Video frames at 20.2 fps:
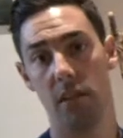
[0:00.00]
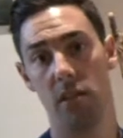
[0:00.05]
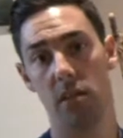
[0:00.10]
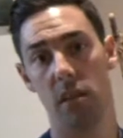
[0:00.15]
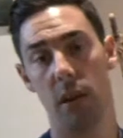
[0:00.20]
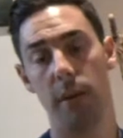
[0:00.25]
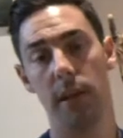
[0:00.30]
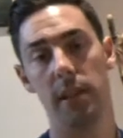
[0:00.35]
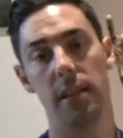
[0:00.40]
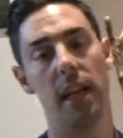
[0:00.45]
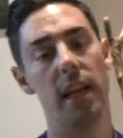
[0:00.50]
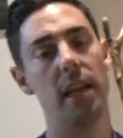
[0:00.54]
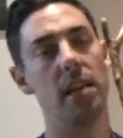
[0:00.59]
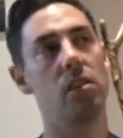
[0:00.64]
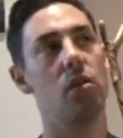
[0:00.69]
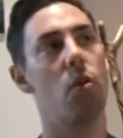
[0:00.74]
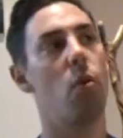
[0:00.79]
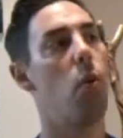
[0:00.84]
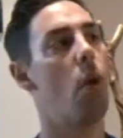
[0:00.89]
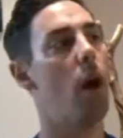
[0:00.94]
So
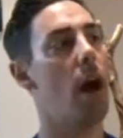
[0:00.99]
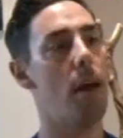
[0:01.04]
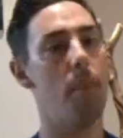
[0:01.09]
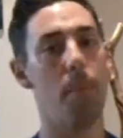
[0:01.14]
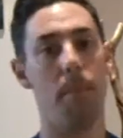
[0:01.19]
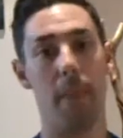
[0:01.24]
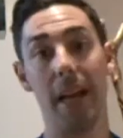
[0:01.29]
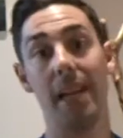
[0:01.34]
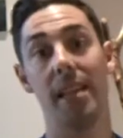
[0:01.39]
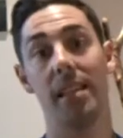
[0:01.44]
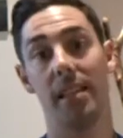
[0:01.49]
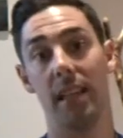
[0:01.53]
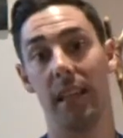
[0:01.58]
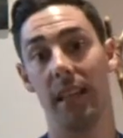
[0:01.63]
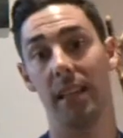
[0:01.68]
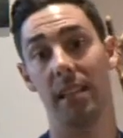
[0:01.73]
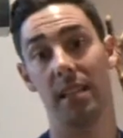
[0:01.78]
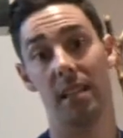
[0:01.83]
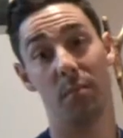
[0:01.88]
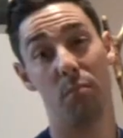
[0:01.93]
it's quite basic.
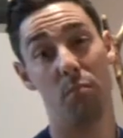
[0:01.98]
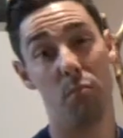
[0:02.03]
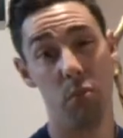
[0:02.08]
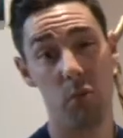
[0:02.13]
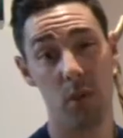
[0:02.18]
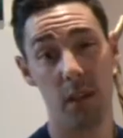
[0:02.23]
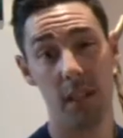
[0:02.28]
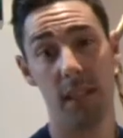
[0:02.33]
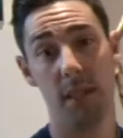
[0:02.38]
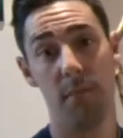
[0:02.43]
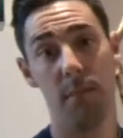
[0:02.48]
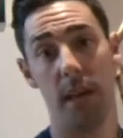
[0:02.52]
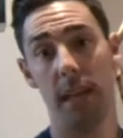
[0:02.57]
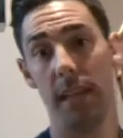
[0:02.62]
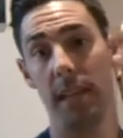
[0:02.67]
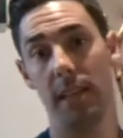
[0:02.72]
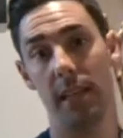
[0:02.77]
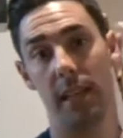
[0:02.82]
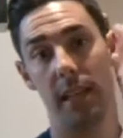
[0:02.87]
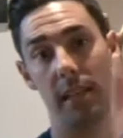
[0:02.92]
It's a pretty
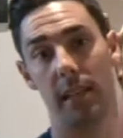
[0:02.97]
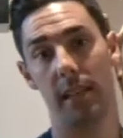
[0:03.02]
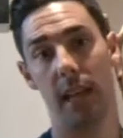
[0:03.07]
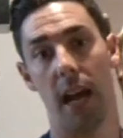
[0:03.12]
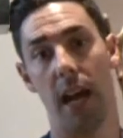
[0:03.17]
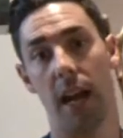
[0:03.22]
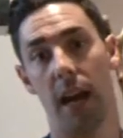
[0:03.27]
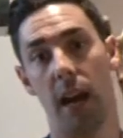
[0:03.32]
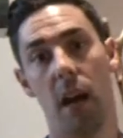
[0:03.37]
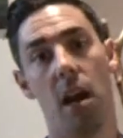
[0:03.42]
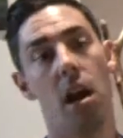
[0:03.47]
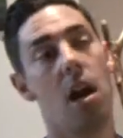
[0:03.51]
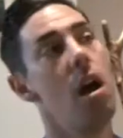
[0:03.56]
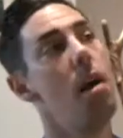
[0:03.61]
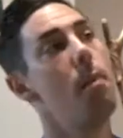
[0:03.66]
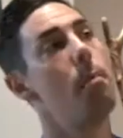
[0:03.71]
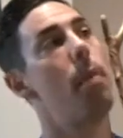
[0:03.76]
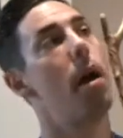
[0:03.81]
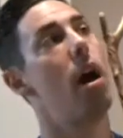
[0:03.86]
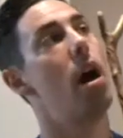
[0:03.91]
basic stang,
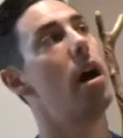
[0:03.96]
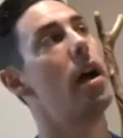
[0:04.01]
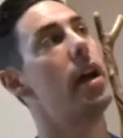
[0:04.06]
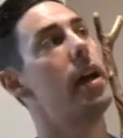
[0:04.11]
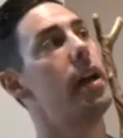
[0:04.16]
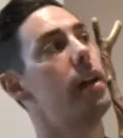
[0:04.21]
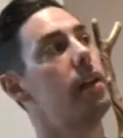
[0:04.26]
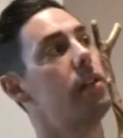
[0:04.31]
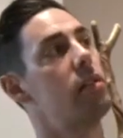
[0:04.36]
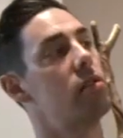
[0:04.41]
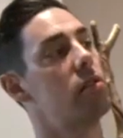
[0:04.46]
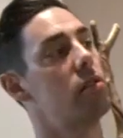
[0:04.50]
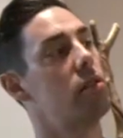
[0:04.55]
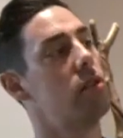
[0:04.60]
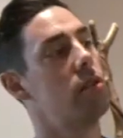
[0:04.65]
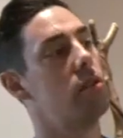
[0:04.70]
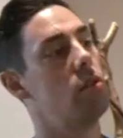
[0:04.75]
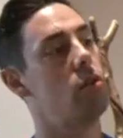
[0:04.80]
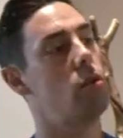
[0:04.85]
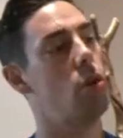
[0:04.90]
but it's
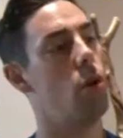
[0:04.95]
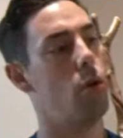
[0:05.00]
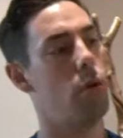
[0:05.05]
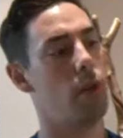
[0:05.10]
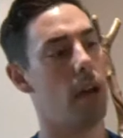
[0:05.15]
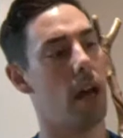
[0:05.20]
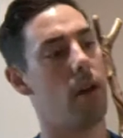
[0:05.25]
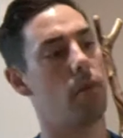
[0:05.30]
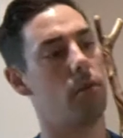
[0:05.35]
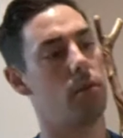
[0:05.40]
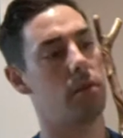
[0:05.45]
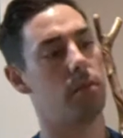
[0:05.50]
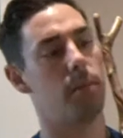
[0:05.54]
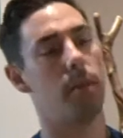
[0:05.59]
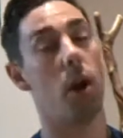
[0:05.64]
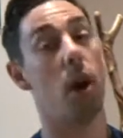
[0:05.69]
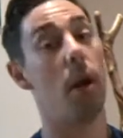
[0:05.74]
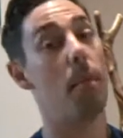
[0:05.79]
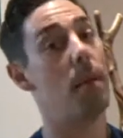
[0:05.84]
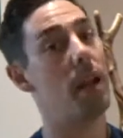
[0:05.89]
called out to
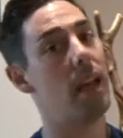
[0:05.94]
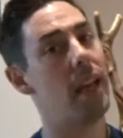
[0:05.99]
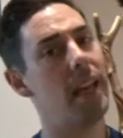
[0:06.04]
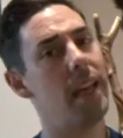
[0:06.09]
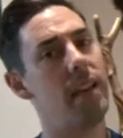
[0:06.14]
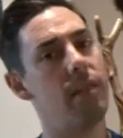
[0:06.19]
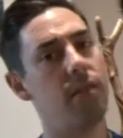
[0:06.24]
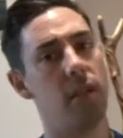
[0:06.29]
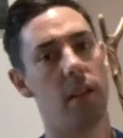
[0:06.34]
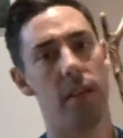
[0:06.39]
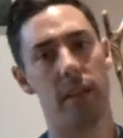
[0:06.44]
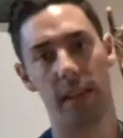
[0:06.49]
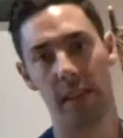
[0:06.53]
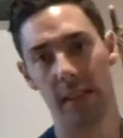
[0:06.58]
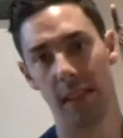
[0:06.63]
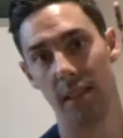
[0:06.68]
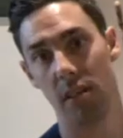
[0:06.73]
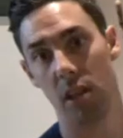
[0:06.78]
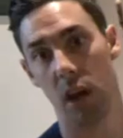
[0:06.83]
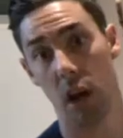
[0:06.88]
me. I believe that
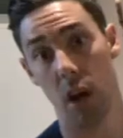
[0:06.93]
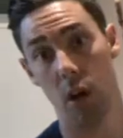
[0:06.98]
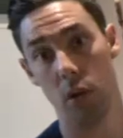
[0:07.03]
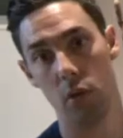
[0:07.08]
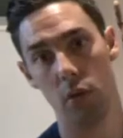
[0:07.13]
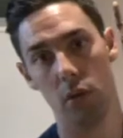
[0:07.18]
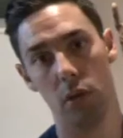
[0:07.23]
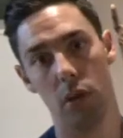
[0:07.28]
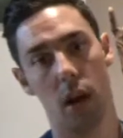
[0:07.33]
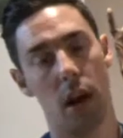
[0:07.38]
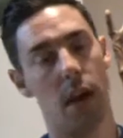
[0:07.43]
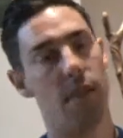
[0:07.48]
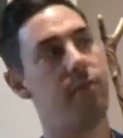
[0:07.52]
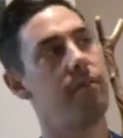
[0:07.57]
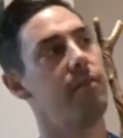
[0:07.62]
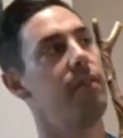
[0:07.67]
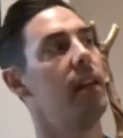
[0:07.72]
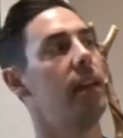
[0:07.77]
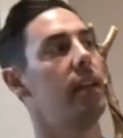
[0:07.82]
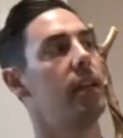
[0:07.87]
this is oak. I
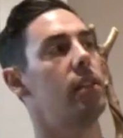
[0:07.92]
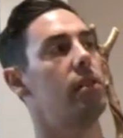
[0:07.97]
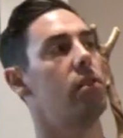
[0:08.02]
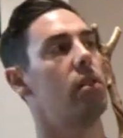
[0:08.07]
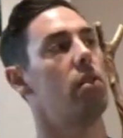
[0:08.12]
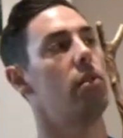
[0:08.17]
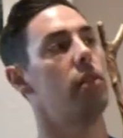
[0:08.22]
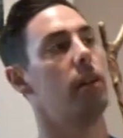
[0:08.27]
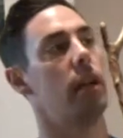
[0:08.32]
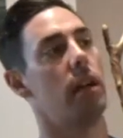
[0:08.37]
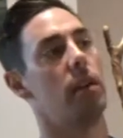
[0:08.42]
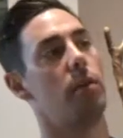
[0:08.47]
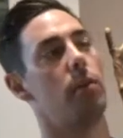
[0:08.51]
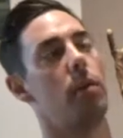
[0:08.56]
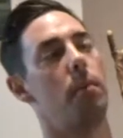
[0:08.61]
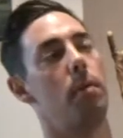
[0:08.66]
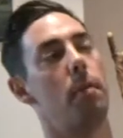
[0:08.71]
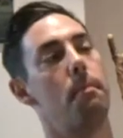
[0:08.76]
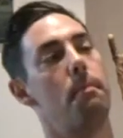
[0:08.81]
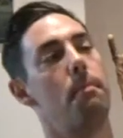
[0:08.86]
think it's oak anyway.
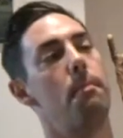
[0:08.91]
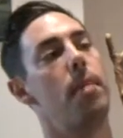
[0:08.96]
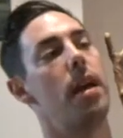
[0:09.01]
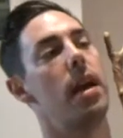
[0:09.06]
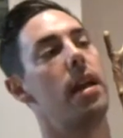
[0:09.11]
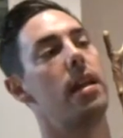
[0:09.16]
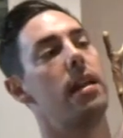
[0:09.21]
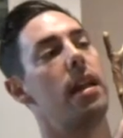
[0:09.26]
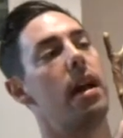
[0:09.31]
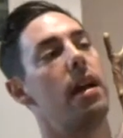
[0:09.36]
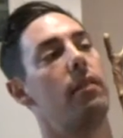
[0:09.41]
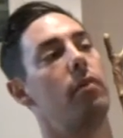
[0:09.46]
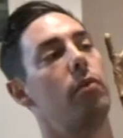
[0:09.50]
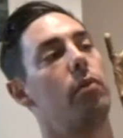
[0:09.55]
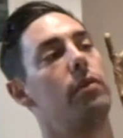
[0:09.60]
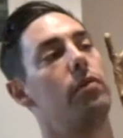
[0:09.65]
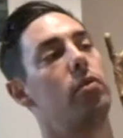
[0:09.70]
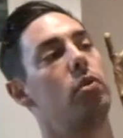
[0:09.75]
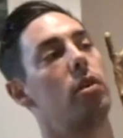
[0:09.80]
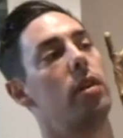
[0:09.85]
I'm a bit naff
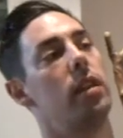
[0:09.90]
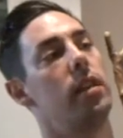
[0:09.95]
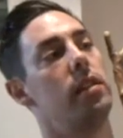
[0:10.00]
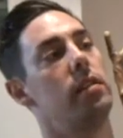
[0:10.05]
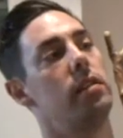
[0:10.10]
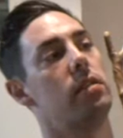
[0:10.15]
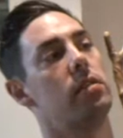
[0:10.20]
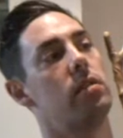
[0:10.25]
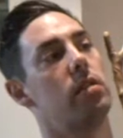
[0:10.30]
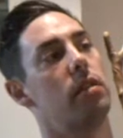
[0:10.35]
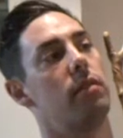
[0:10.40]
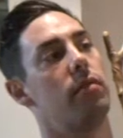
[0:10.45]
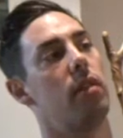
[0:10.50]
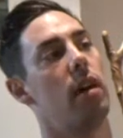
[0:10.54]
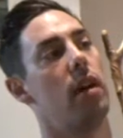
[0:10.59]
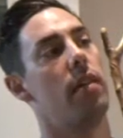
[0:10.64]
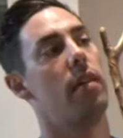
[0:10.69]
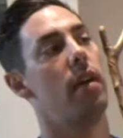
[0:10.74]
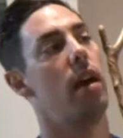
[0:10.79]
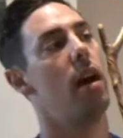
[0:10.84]
with trees and stuff
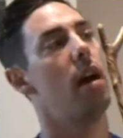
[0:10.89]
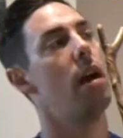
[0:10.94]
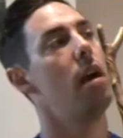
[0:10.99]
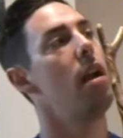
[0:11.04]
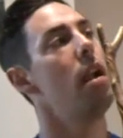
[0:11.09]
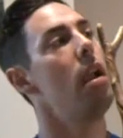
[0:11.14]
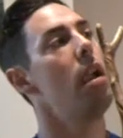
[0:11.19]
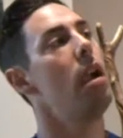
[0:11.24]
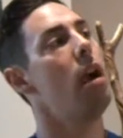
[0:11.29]
like that,